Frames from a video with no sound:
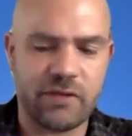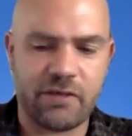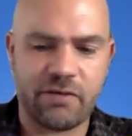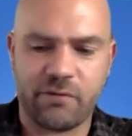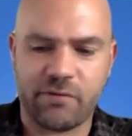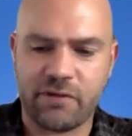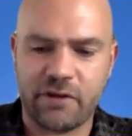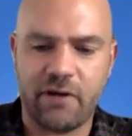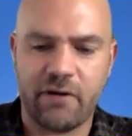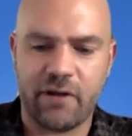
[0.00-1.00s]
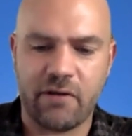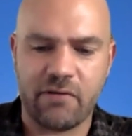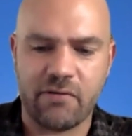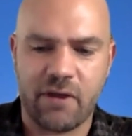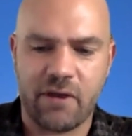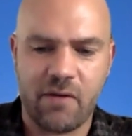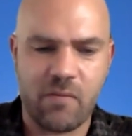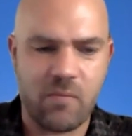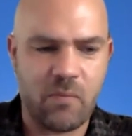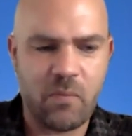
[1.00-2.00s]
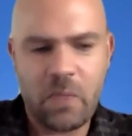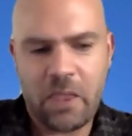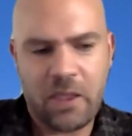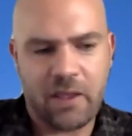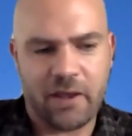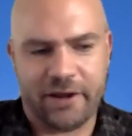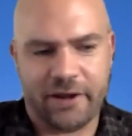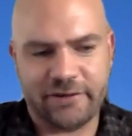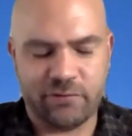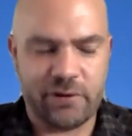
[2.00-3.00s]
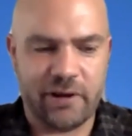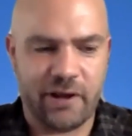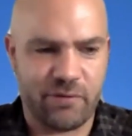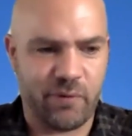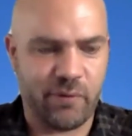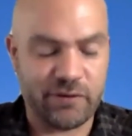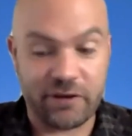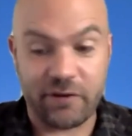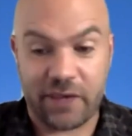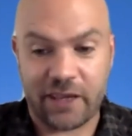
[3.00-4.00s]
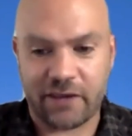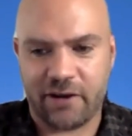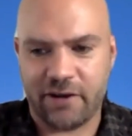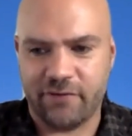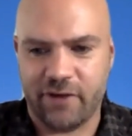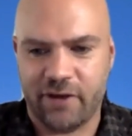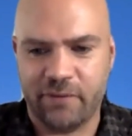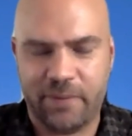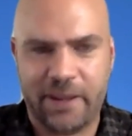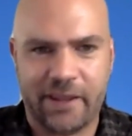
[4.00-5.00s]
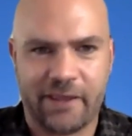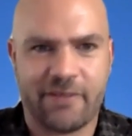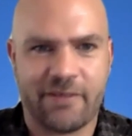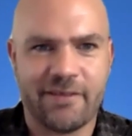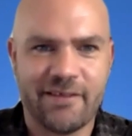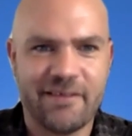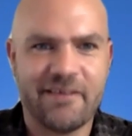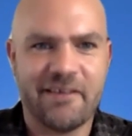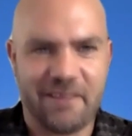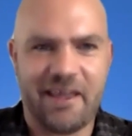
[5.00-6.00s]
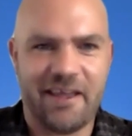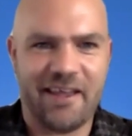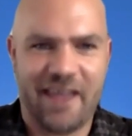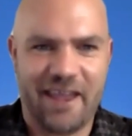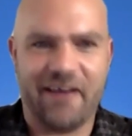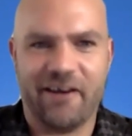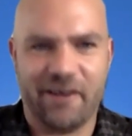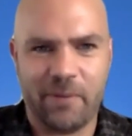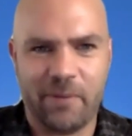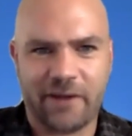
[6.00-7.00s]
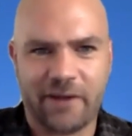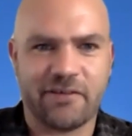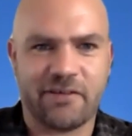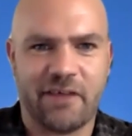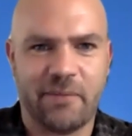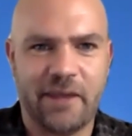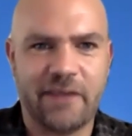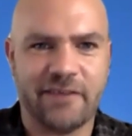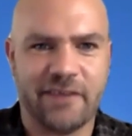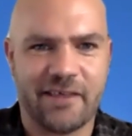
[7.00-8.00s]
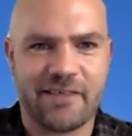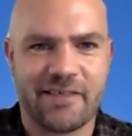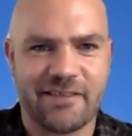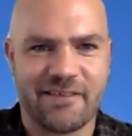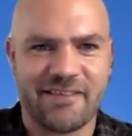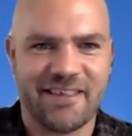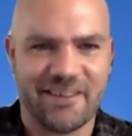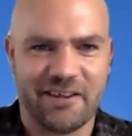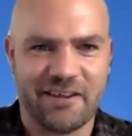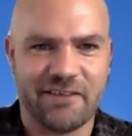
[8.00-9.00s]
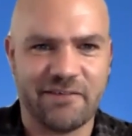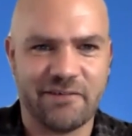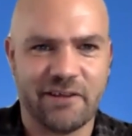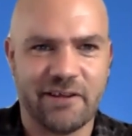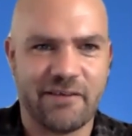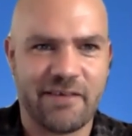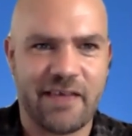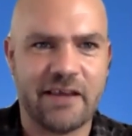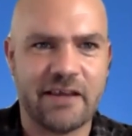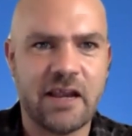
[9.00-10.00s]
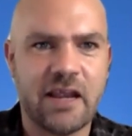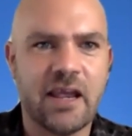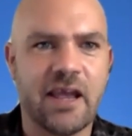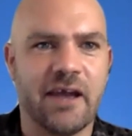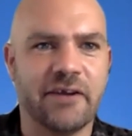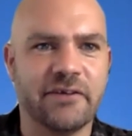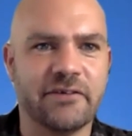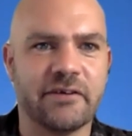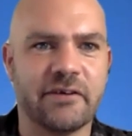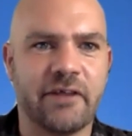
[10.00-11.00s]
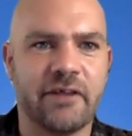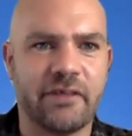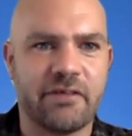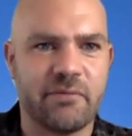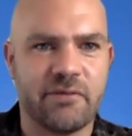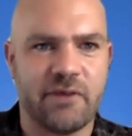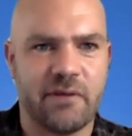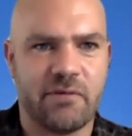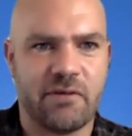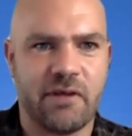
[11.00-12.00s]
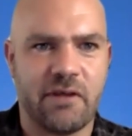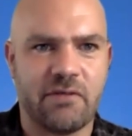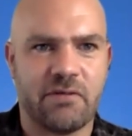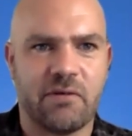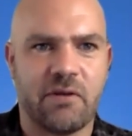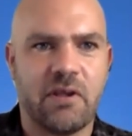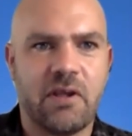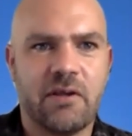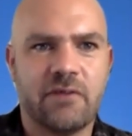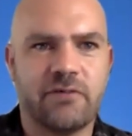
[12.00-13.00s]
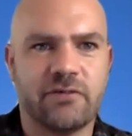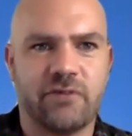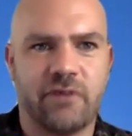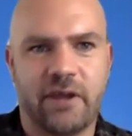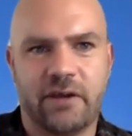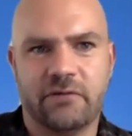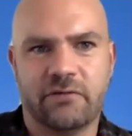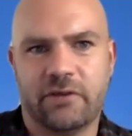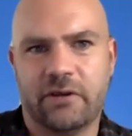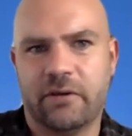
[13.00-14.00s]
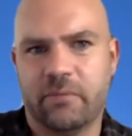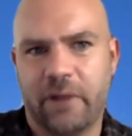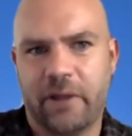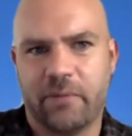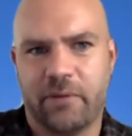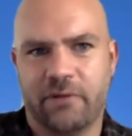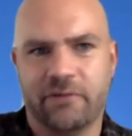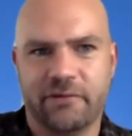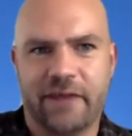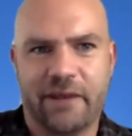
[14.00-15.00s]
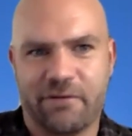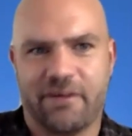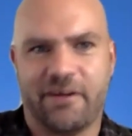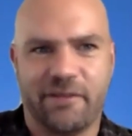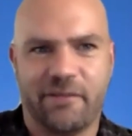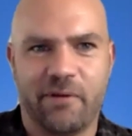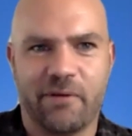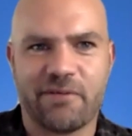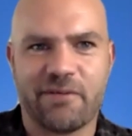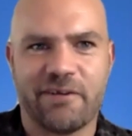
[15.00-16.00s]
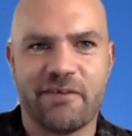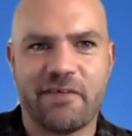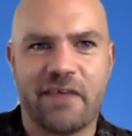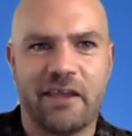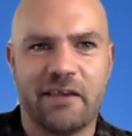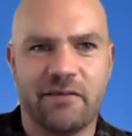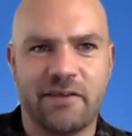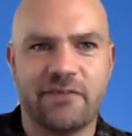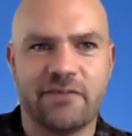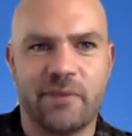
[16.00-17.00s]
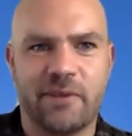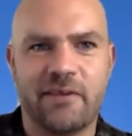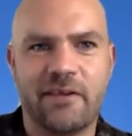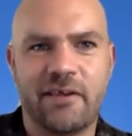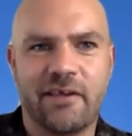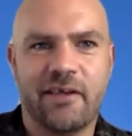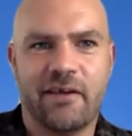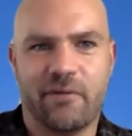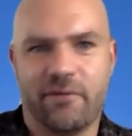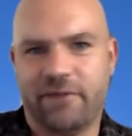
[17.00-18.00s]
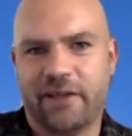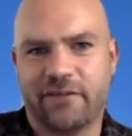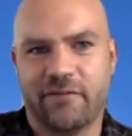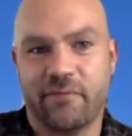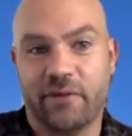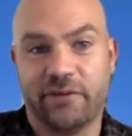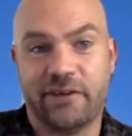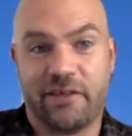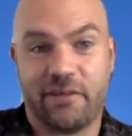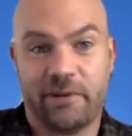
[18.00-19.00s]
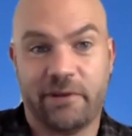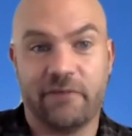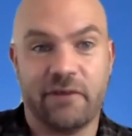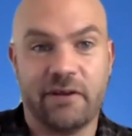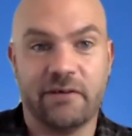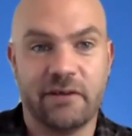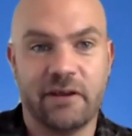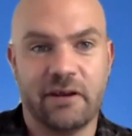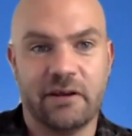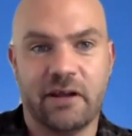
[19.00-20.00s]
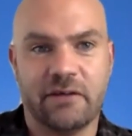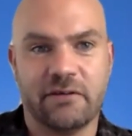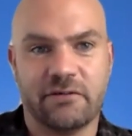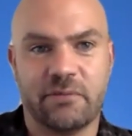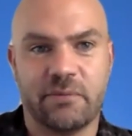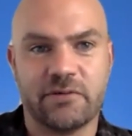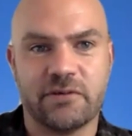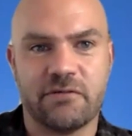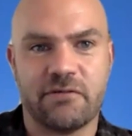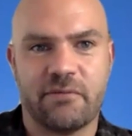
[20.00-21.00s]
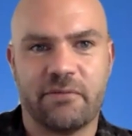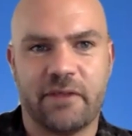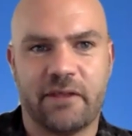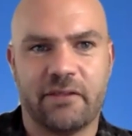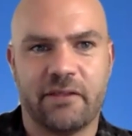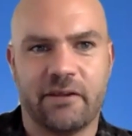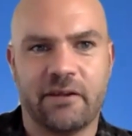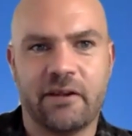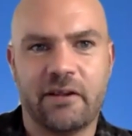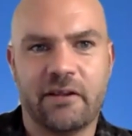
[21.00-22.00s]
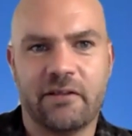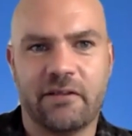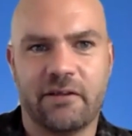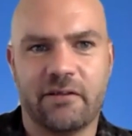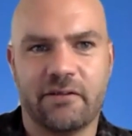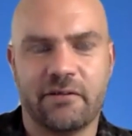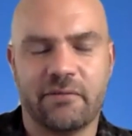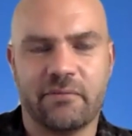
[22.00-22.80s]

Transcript: this sort of scenario um, and I didn't realize we were doing it, kind of unpicks AI back to cybernetics, doesn't it? Like you, like you said. And uh, I think sometimes it's uh, to try and uh, break beyond outside the box, like you're saying, you need to be reflective and multidisciplinary and, uh, and to produce something that that,